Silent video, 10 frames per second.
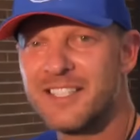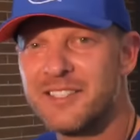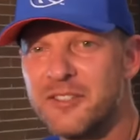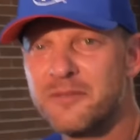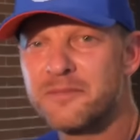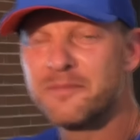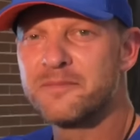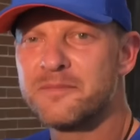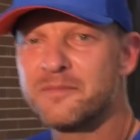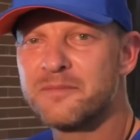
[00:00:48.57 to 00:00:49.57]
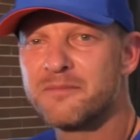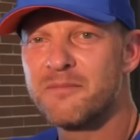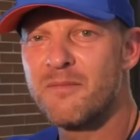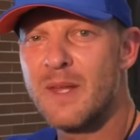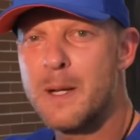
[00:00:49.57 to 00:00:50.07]
If some some young faces, I
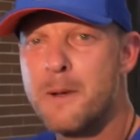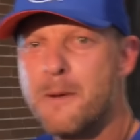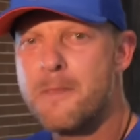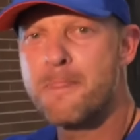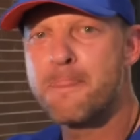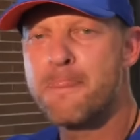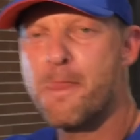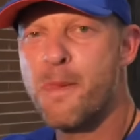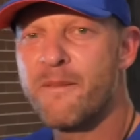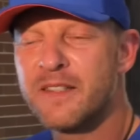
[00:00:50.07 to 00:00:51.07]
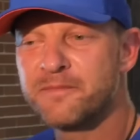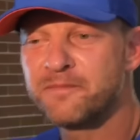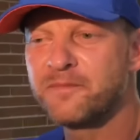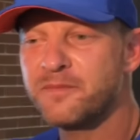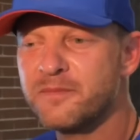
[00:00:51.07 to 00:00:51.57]
don't know if you know at this point you said
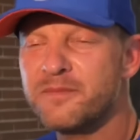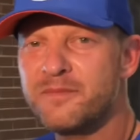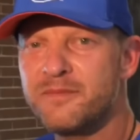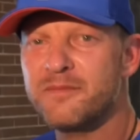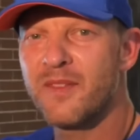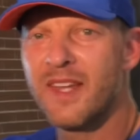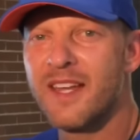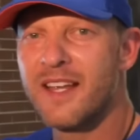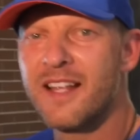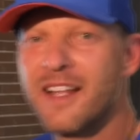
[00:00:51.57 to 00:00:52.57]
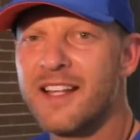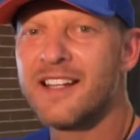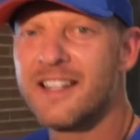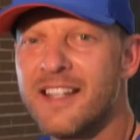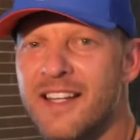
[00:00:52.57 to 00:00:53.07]
it's still early, but if some if some of
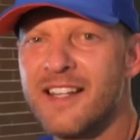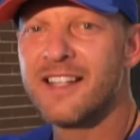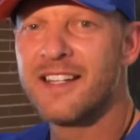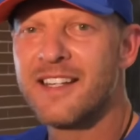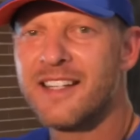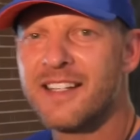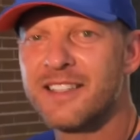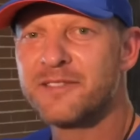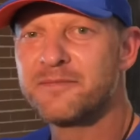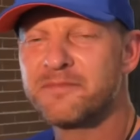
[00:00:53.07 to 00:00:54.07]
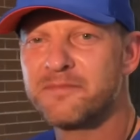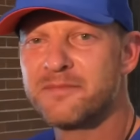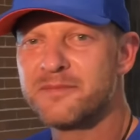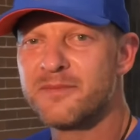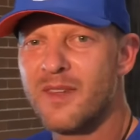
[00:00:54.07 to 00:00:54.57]
those freshmen, I know you had to play
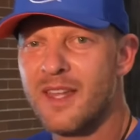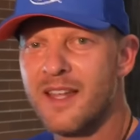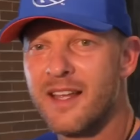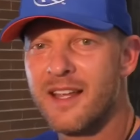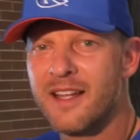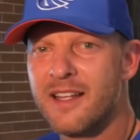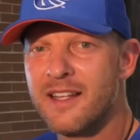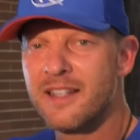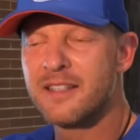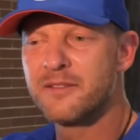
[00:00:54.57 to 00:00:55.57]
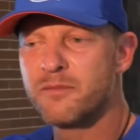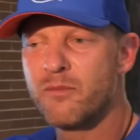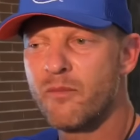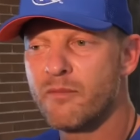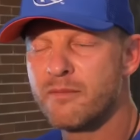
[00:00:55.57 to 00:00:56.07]
some of them at some spots. Have any
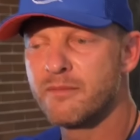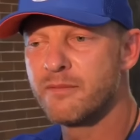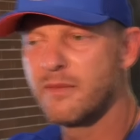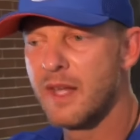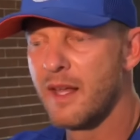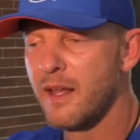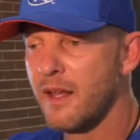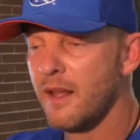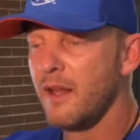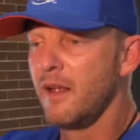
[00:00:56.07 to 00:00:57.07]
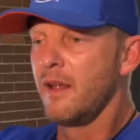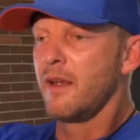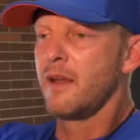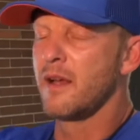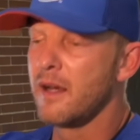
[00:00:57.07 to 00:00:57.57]
really kind of stood out to
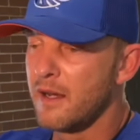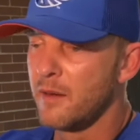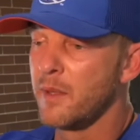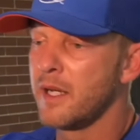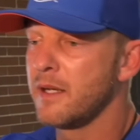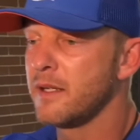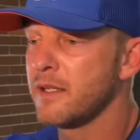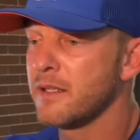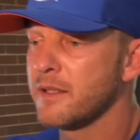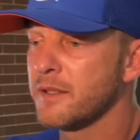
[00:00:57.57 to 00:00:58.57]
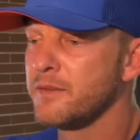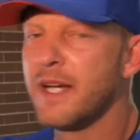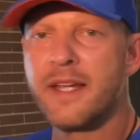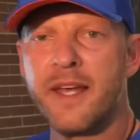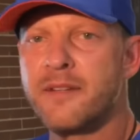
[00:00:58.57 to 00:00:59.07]
you? Um,
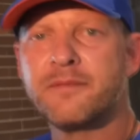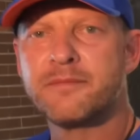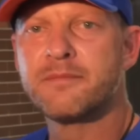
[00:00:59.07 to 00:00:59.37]
not yet.